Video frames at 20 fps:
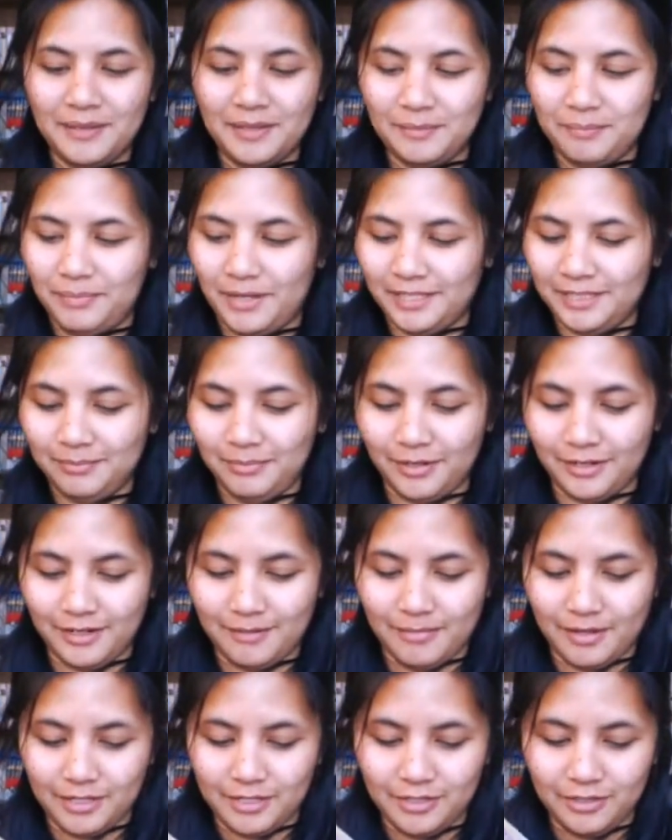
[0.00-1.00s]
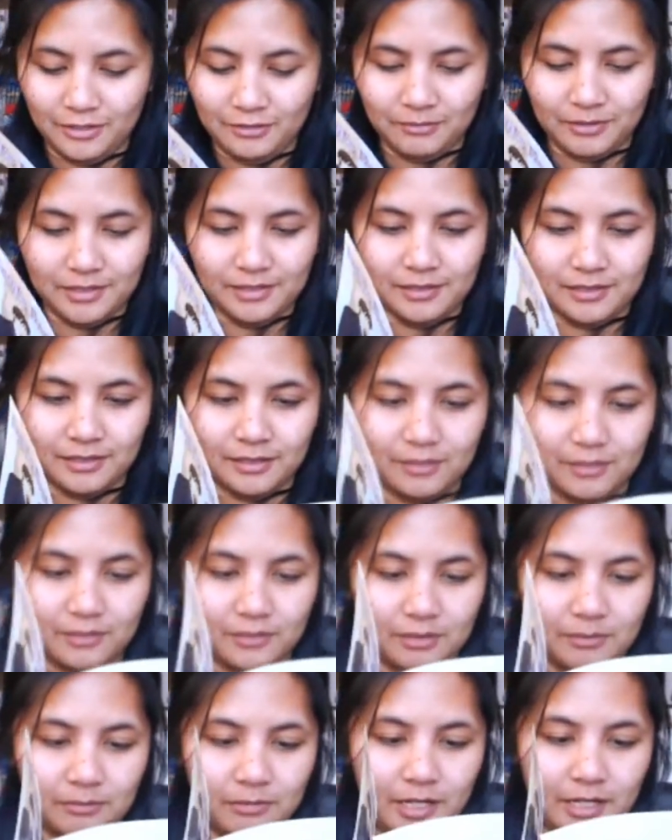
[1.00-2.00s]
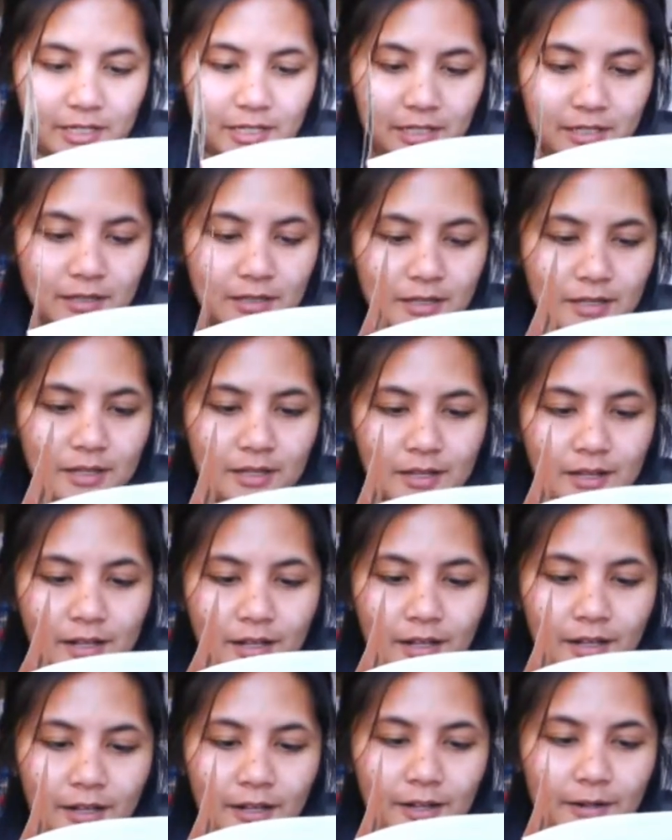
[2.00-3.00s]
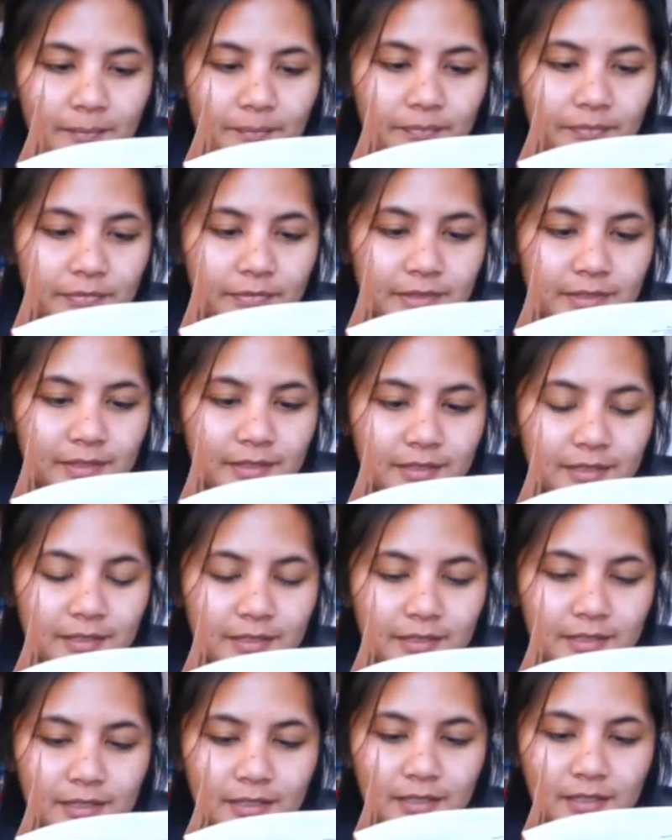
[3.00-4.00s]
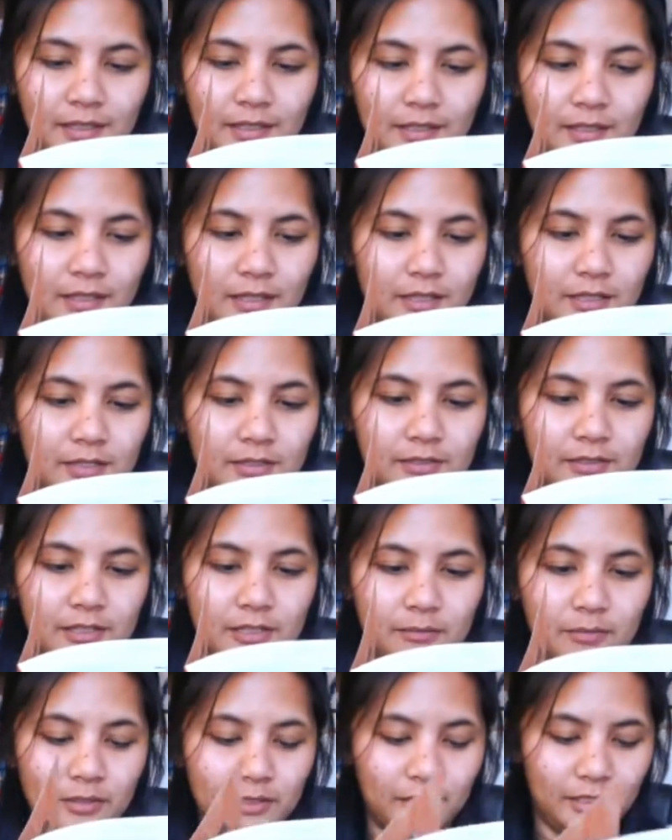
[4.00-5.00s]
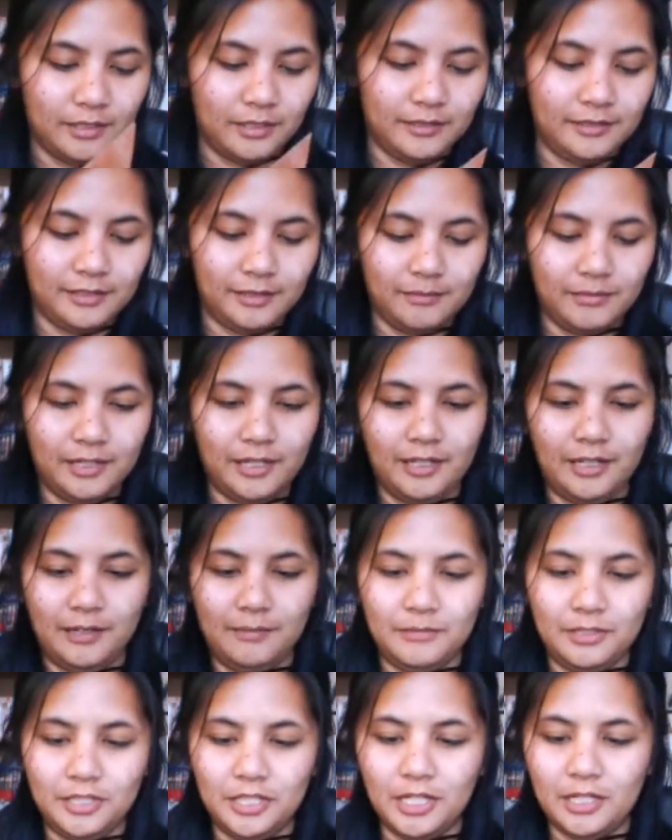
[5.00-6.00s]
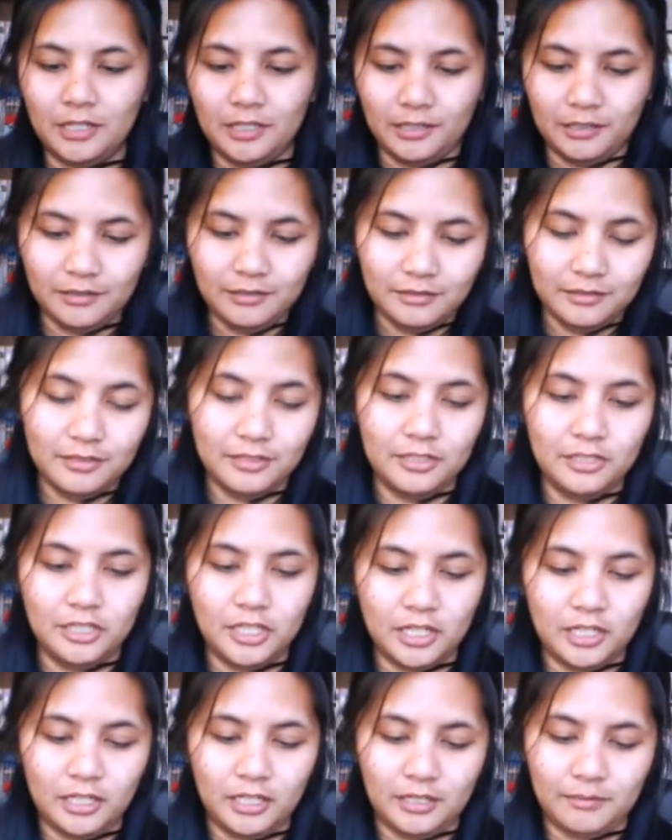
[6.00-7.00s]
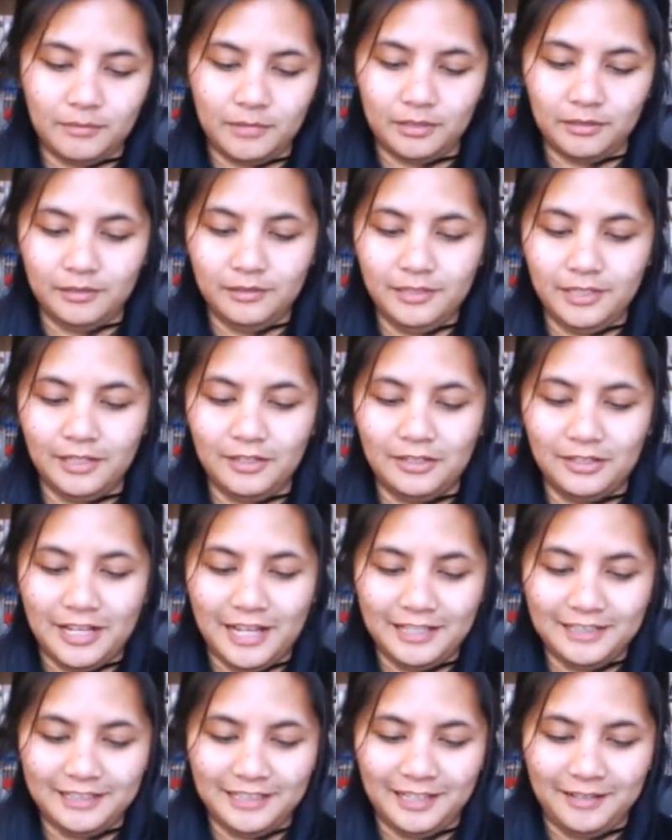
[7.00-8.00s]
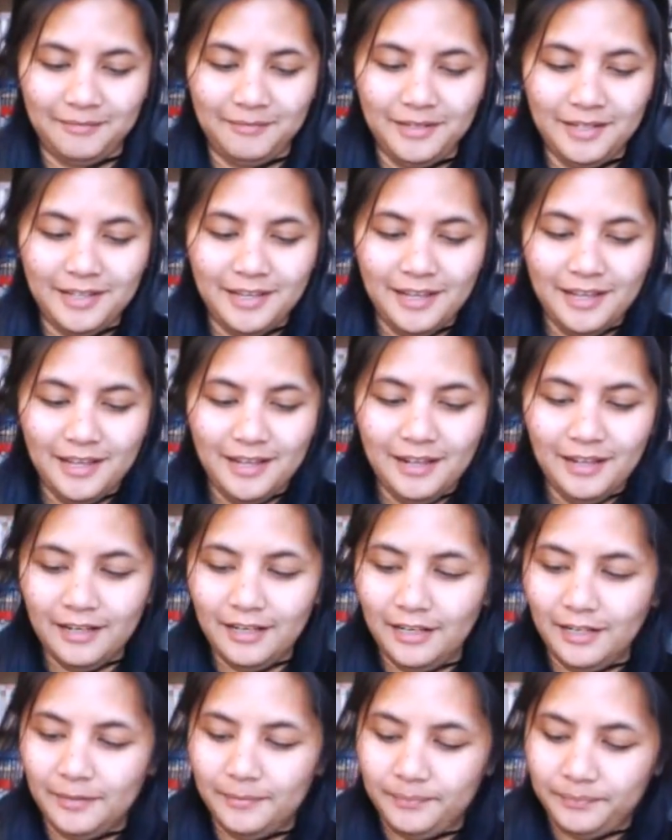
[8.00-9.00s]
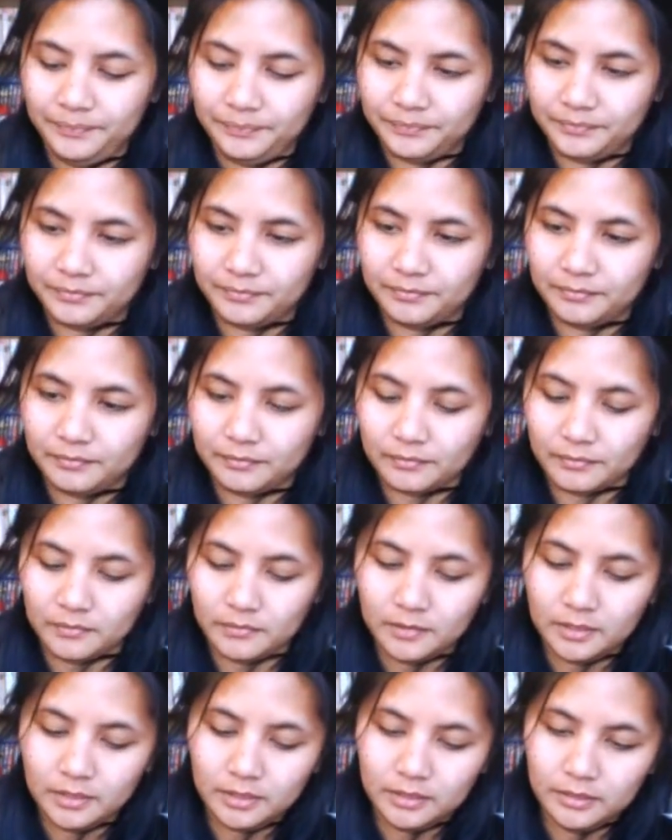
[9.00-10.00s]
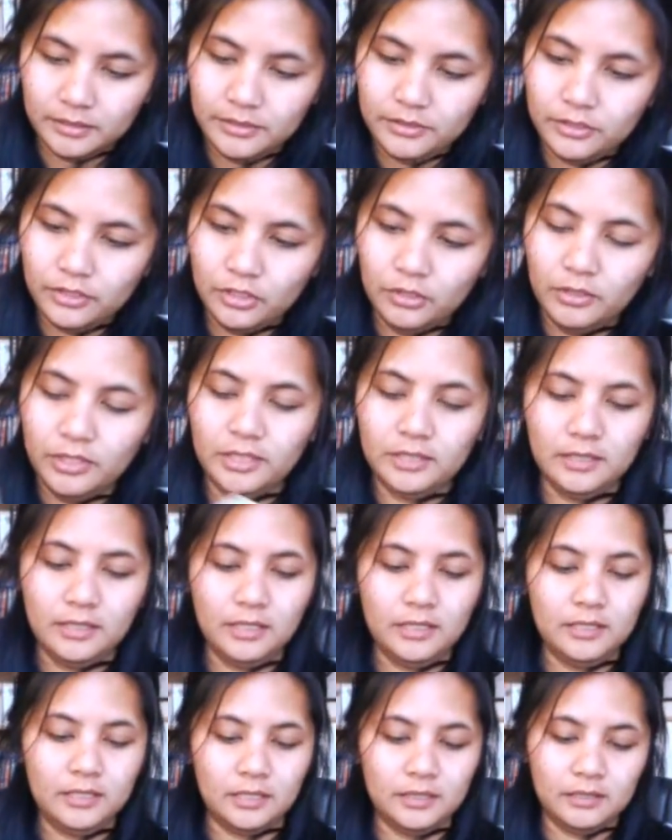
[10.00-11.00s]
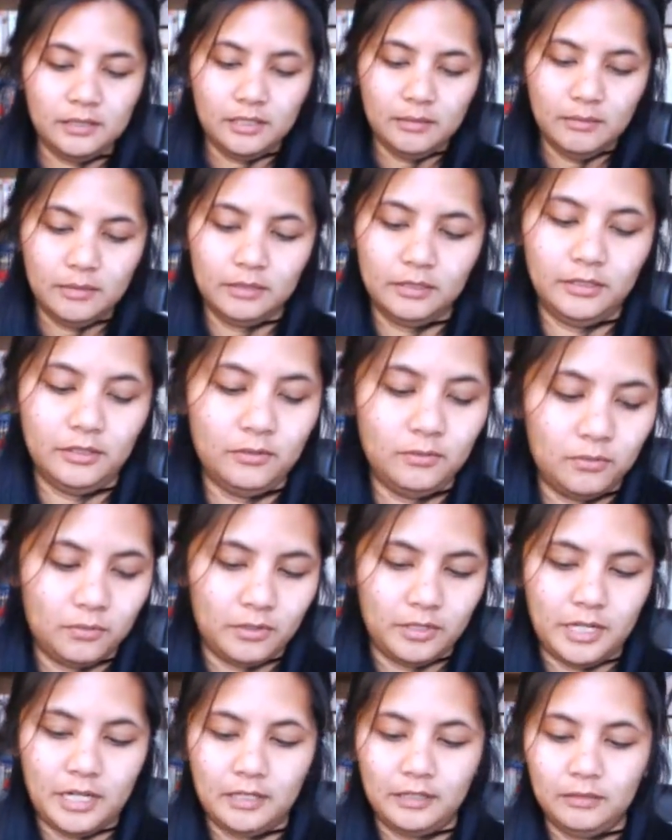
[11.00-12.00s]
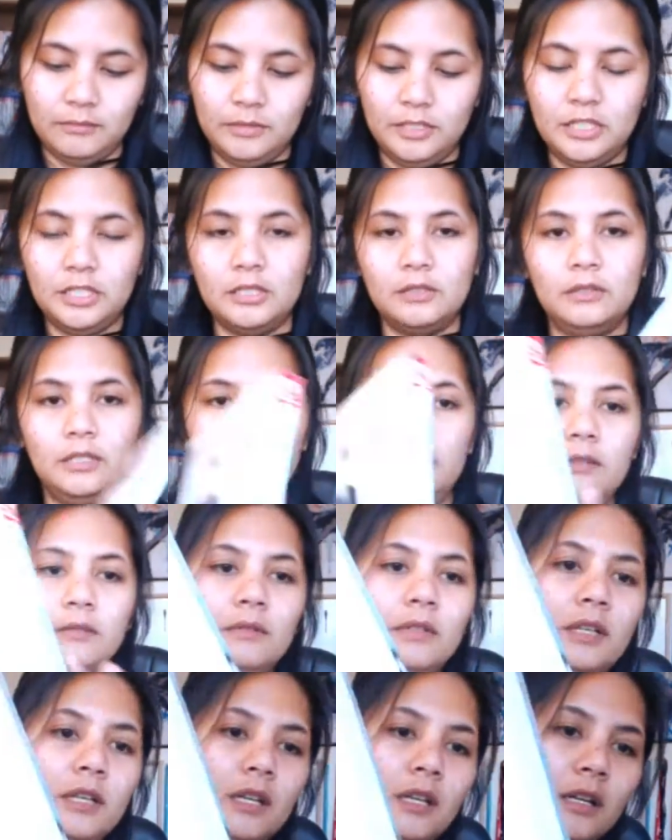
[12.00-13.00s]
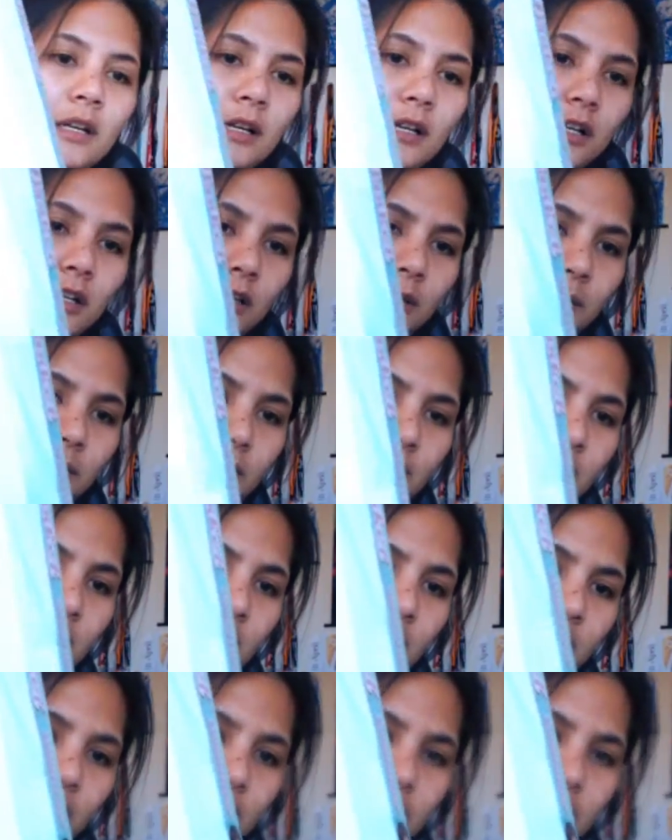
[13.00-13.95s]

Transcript: that's probably the best part about used ones that there's some writing. Um, it used to belong to somebody named Jenny. Jenny, I'm not gonna say her last name. Um, so it, it does seem a little worn out. Let me show you. Um,